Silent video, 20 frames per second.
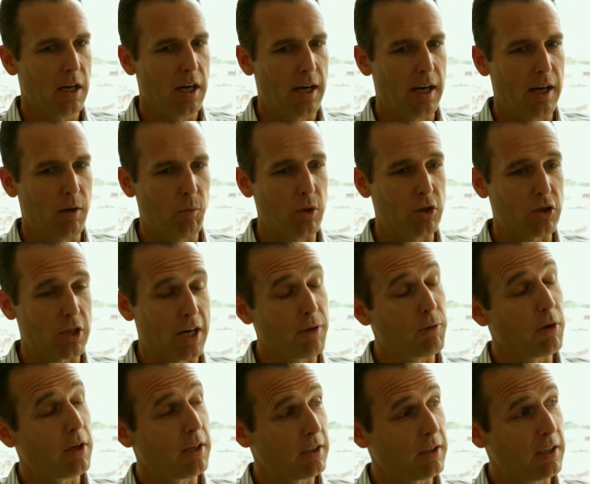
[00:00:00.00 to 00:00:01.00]
uh, which
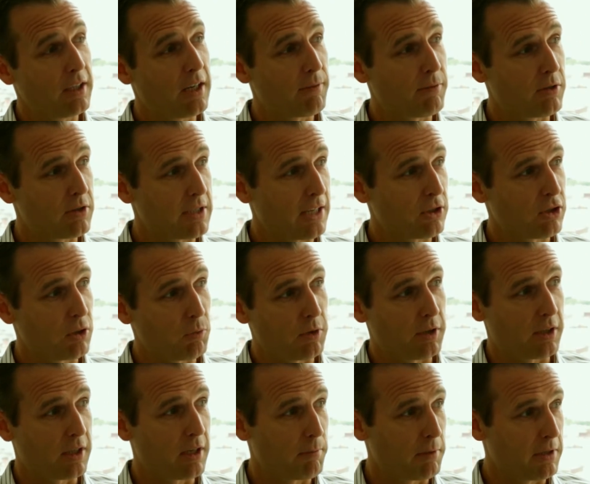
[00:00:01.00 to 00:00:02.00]
ironically enough is actually
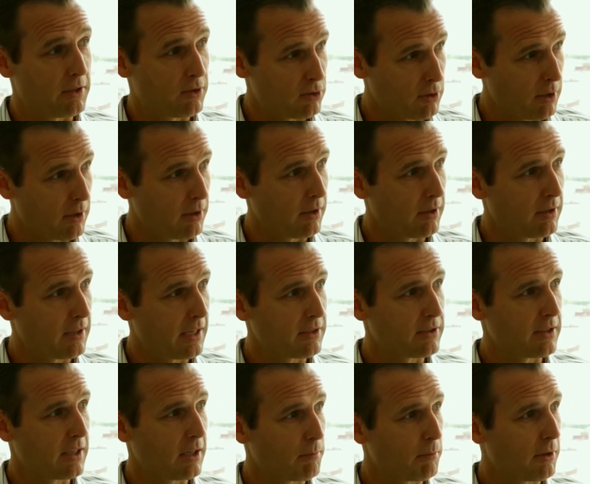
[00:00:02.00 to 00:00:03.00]
where the company started
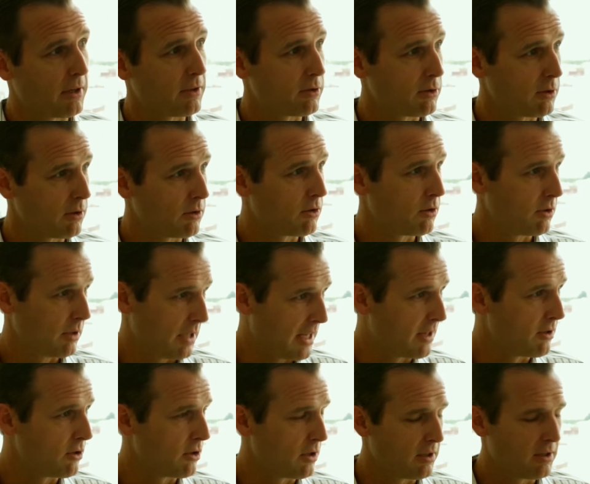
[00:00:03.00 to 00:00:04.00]
as an enterprise search
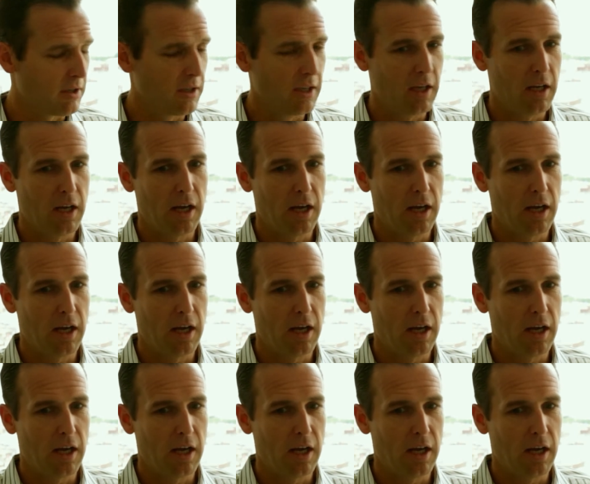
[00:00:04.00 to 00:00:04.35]
engine.